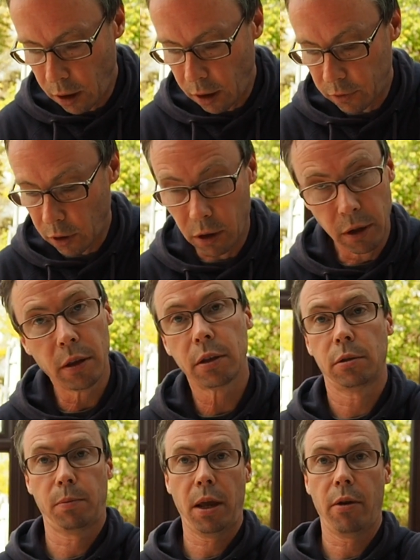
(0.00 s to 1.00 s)
I've got another
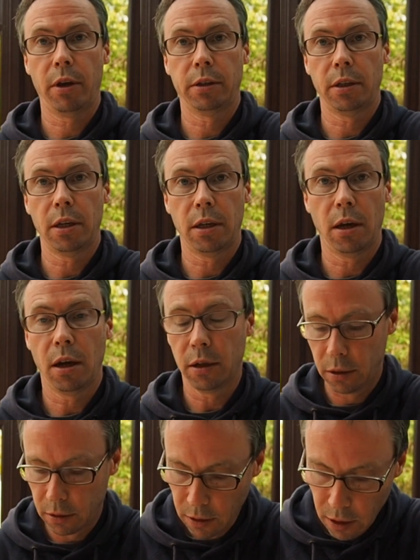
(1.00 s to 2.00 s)
spare SD
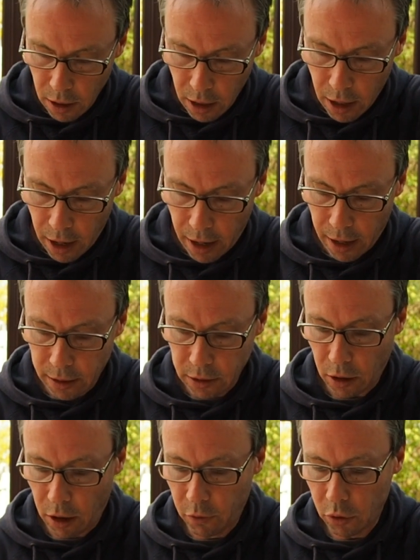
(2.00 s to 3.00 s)
card, And
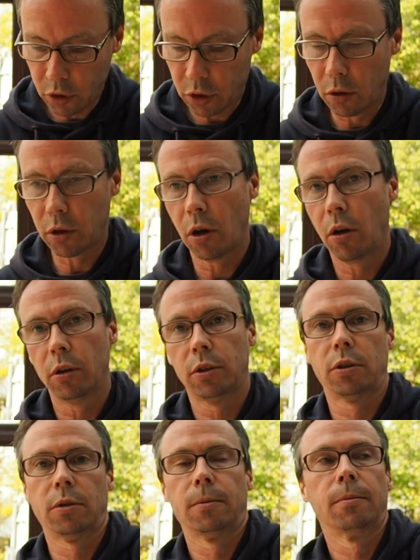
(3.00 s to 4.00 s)
I've also
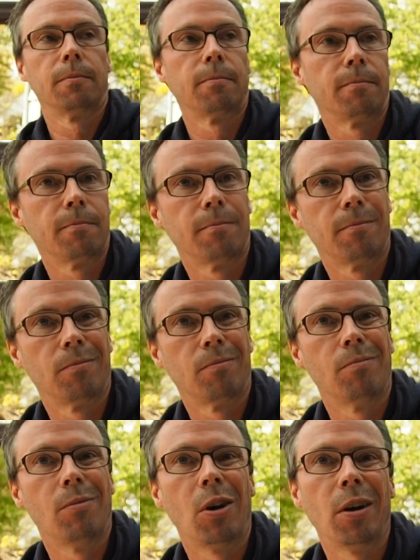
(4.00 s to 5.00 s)
got
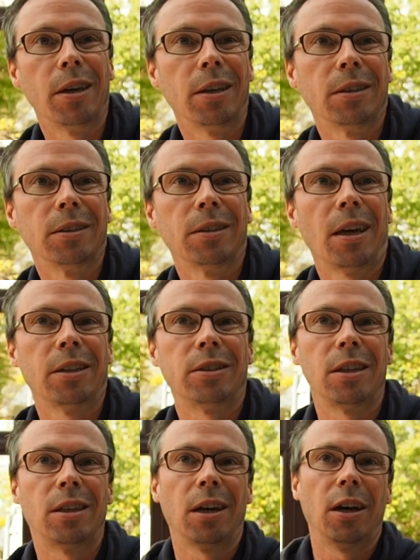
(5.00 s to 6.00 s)
my
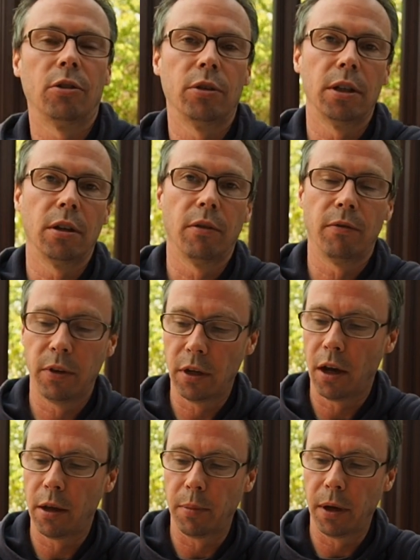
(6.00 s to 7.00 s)
SD card reader for the
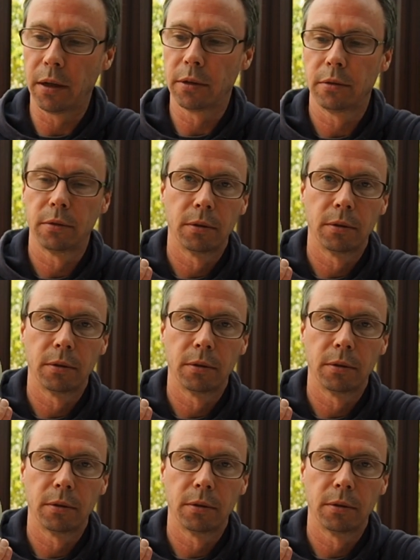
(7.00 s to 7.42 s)
iPad.